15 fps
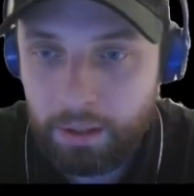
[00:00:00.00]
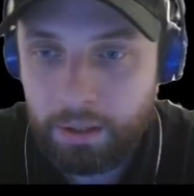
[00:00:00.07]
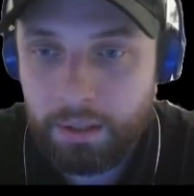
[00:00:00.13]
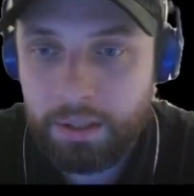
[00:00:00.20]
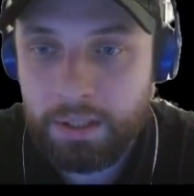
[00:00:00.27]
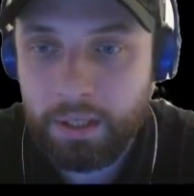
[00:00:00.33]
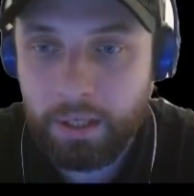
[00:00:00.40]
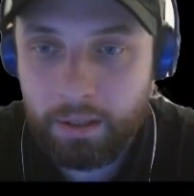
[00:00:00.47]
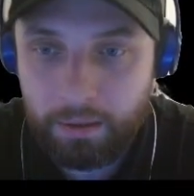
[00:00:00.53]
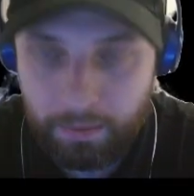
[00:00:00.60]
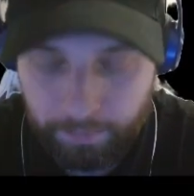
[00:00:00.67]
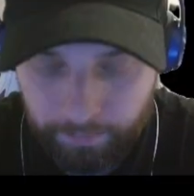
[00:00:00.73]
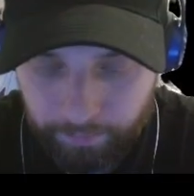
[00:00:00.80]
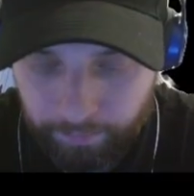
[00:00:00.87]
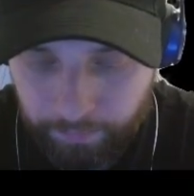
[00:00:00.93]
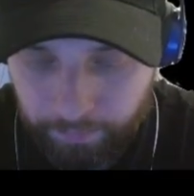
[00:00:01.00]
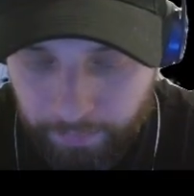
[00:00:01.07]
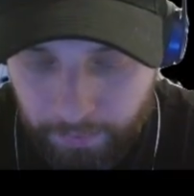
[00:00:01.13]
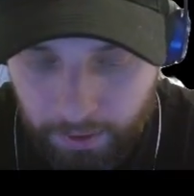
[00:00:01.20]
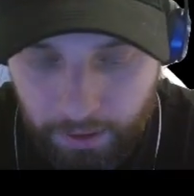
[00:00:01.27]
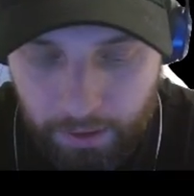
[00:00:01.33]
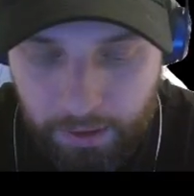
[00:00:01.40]
title
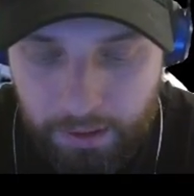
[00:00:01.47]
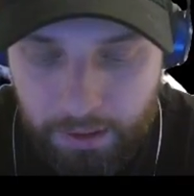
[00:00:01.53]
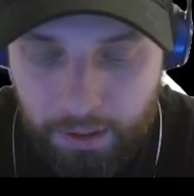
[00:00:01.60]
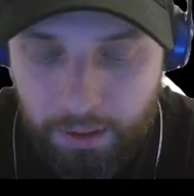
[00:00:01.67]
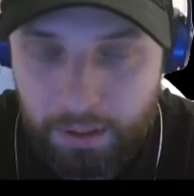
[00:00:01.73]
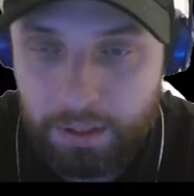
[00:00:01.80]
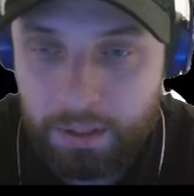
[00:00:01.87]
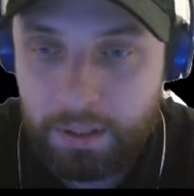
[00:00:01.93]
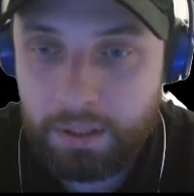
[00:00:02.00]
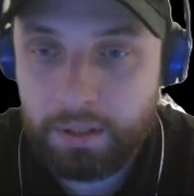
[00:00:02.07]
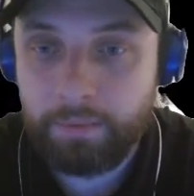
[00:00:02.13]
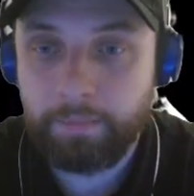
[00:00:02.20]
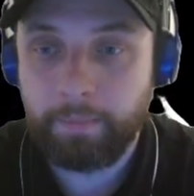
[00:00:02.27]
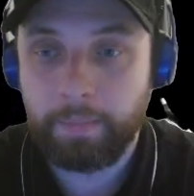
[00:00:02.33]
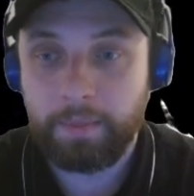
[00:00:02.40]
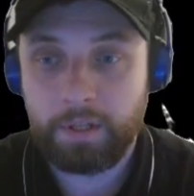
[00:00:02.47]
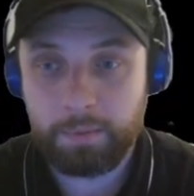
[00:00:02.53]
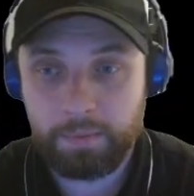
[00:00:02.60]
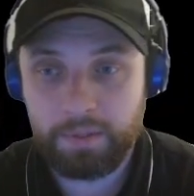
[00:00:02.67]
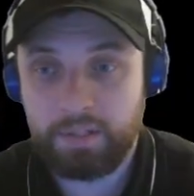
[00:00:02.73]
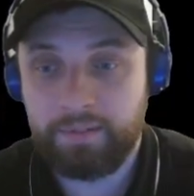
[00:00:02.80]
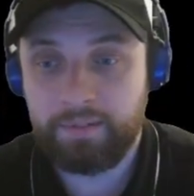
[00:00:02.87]
exists,
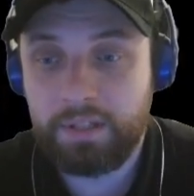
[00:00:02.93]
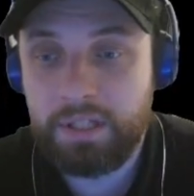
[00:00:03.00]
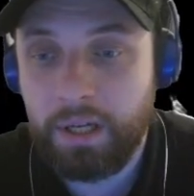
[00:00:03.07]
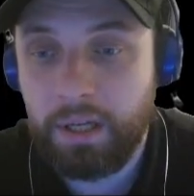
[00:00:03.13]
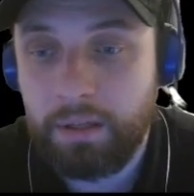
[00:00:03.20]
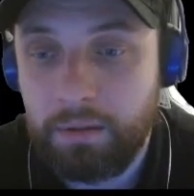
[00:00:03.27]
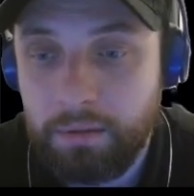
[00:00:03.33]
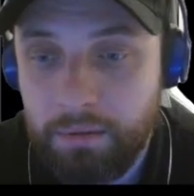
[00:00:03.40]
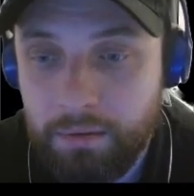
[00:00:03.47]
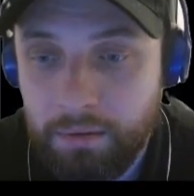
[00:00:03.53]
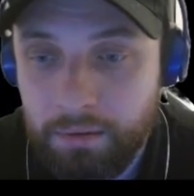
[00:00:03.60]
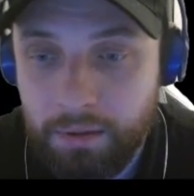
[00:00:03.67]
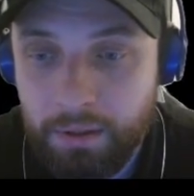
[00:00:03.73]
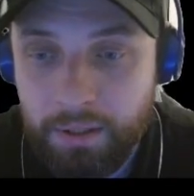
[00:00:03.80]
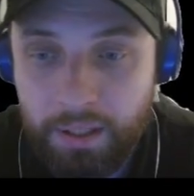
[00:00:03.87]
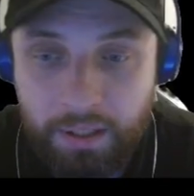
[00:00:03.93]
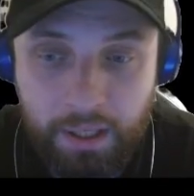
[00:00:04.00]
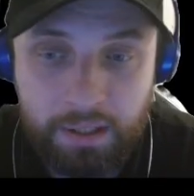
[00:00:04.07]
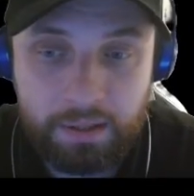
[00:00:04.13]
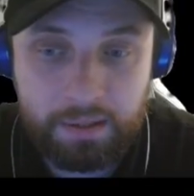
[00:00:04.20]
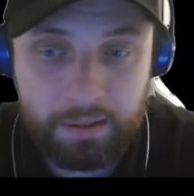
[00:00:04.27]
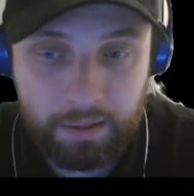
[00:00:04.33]
specific title. In that
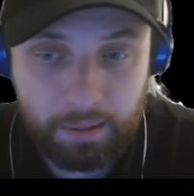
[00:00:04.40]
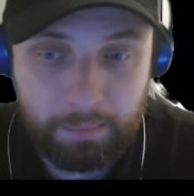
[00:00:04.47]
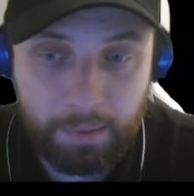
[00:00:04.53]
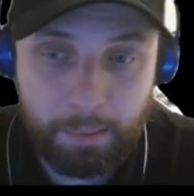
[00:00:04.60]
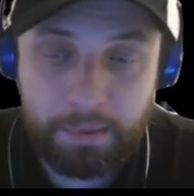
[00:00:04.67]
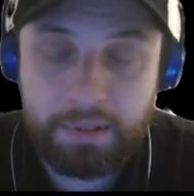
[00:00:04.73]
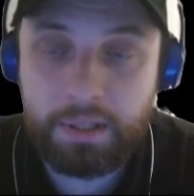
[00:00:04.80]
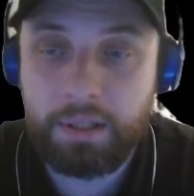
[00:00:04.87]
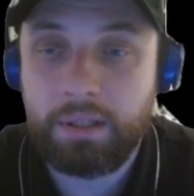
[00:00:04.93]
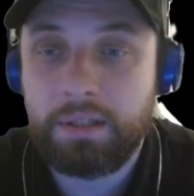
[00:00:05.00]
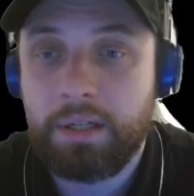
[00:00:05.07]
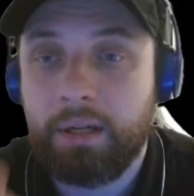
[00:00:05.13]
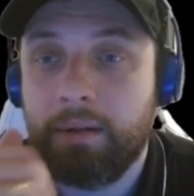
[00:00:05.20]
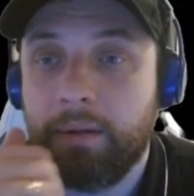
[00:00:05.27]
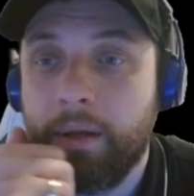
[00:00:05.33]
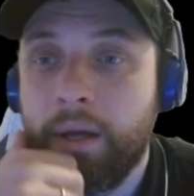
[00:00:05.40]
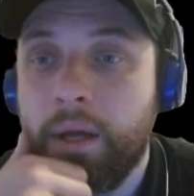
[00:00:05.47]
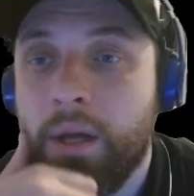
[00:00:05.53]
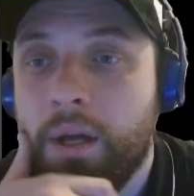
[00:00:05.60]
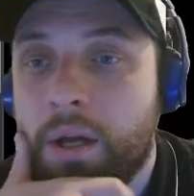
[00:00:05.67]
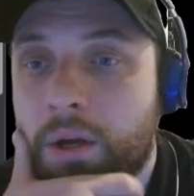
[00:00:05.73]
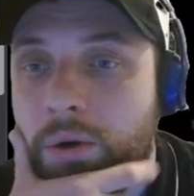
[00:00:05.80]
case, it's like Bible study title.
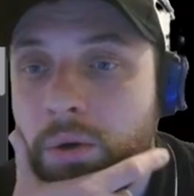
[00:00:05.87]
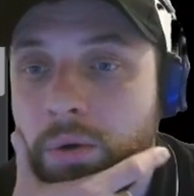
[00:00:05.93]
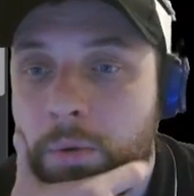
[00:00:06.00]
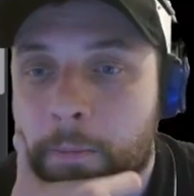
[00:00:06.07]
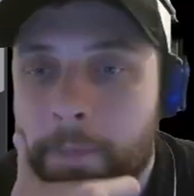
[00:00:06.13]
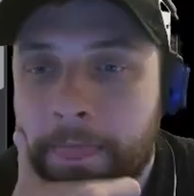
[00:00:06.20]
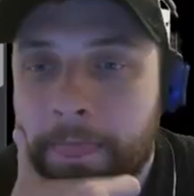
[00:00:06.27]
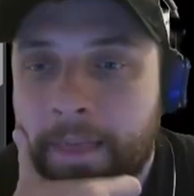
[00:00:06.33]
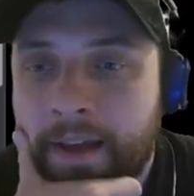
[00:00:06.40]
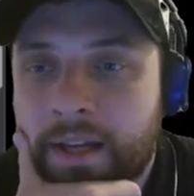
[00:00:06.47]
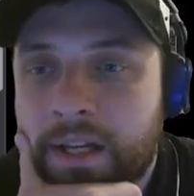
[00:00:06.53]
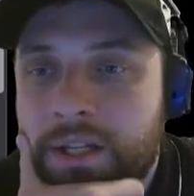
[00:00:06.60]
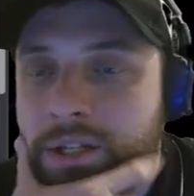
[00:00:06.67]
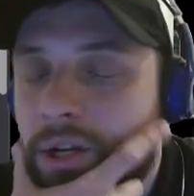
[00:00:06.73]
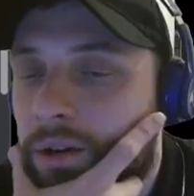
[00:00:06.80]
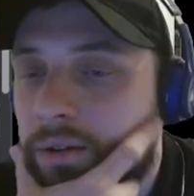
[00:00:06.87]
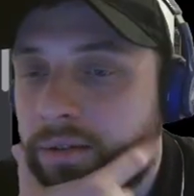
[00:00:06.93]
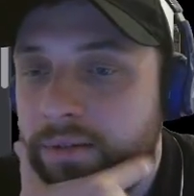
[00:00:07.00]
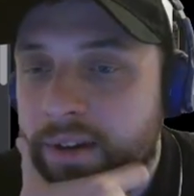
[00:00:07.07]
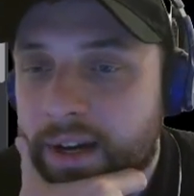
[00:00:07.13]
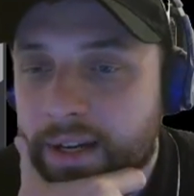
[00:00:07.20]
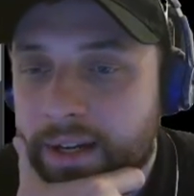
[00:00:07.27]
Cool. So
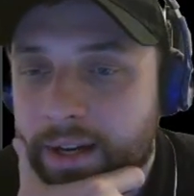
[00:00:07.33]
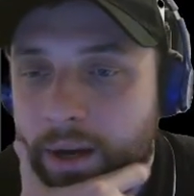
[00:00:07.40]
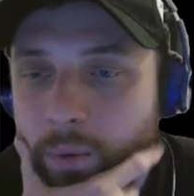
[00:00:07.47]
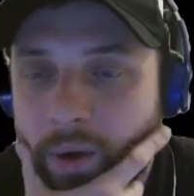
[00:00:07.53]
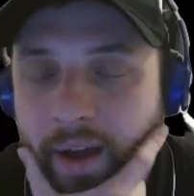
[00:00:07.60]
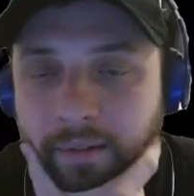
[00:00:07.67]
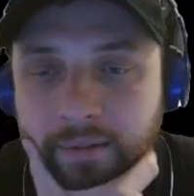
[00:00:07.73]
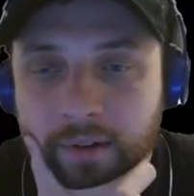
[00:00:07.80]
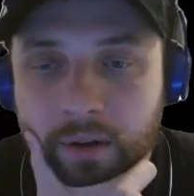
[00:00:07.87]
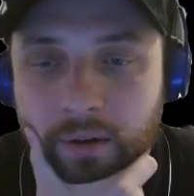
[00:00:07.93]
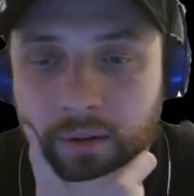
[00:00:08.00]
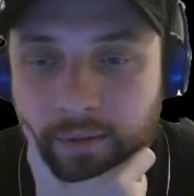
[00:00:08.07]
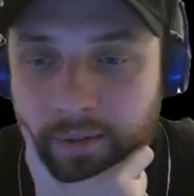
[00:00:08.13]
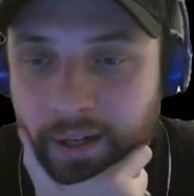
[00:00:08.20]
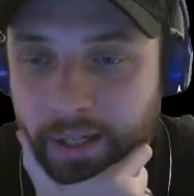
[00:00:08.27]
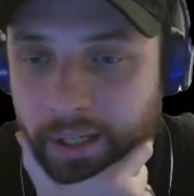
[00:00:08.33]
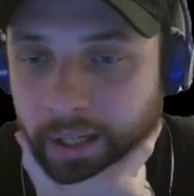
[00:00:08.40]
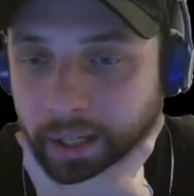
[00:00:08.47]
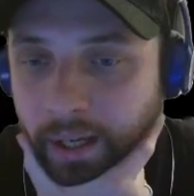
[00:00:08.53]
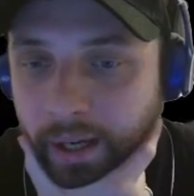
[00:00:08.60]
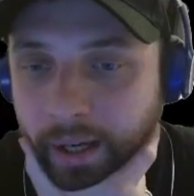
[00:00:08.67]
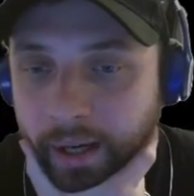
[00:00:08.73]
right now we have
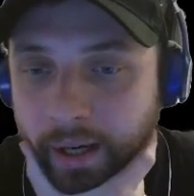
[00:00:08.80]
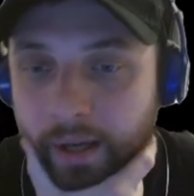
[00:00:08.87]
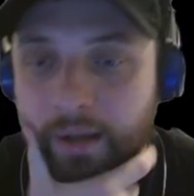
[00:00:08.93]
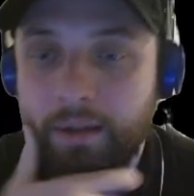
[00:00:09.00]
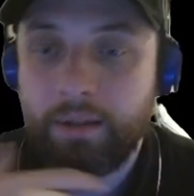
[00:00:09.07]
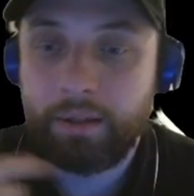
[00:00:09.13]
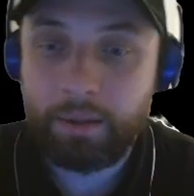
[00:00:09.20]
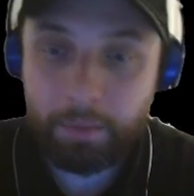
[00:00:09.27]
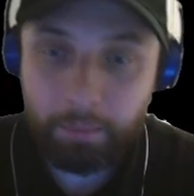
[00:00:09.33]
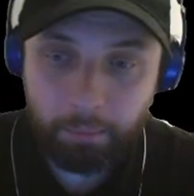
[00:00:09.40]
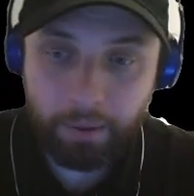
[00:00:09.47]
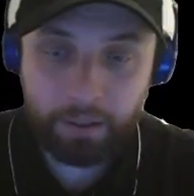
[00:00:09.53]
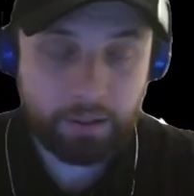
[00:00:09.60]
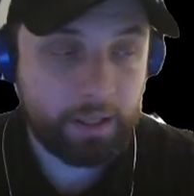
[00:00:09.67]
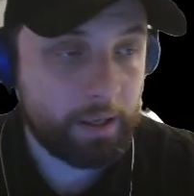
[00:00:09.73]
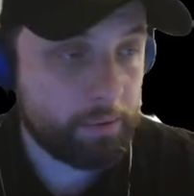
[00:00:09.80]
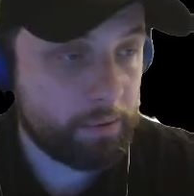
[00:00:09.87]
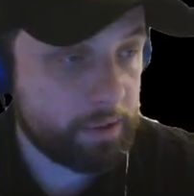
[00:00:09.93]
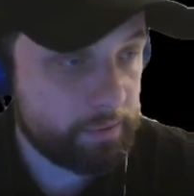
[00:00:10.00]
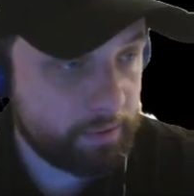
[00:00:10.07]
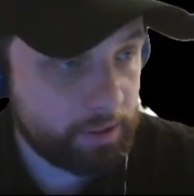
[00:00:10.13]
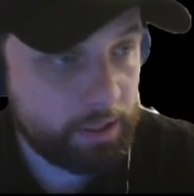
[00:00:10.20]
already built our
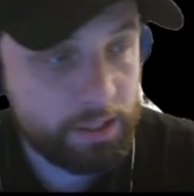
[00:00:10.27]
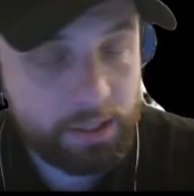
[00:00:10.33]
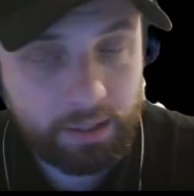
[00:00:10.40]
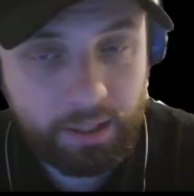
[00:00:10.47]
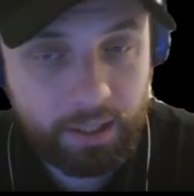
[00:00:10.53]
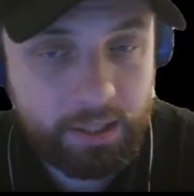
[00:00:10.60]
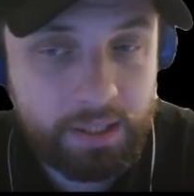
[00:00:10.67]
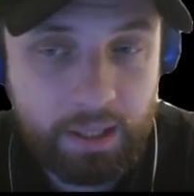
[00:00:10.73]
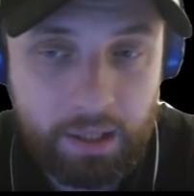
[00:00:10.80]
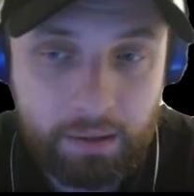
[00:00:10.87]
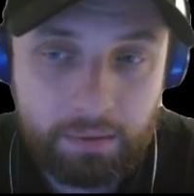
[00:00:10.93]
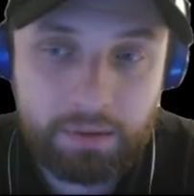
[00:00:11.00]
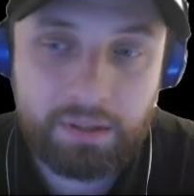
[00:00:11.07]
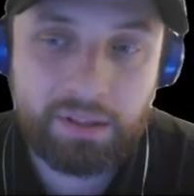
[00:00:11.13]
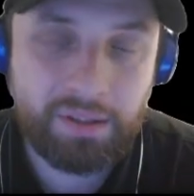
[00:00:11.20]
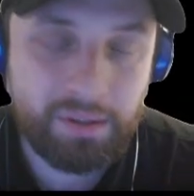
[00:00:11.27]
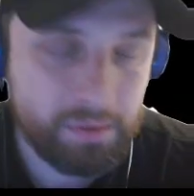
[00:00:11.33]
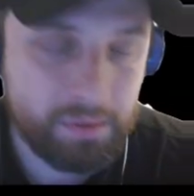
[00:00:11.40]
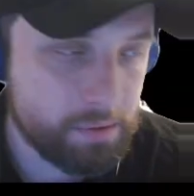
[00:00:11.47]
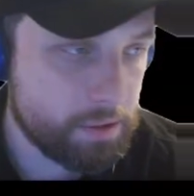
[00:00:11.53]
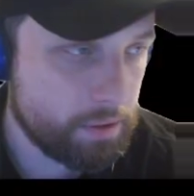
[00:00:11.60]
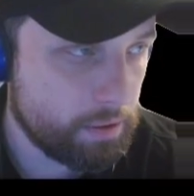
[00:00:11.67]
navigation. That's how it's
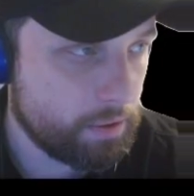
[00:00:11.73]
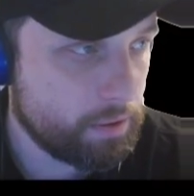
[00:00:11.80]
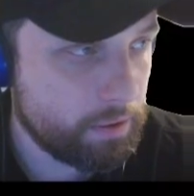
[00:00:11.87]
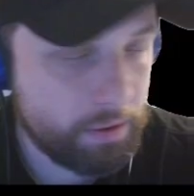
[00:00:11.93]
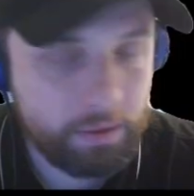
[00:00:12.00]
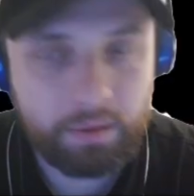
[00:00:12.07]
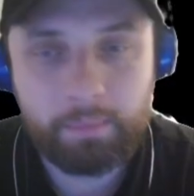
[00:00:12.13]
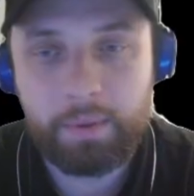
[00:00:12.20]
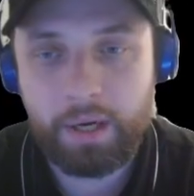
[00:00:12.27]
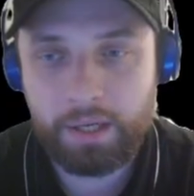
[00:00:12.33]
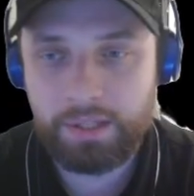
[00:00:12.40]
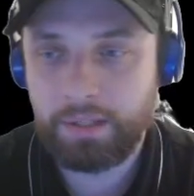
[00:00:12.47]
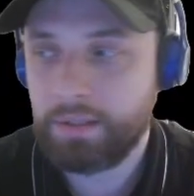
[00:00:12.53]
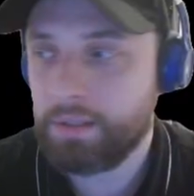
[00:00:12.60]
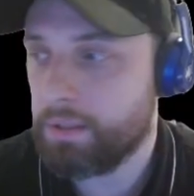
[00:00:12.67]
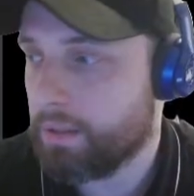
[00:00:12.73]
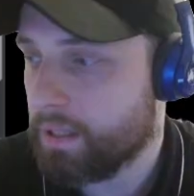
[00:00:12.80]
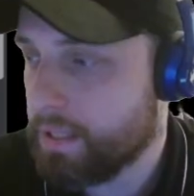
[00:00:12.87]
usually on the projects you can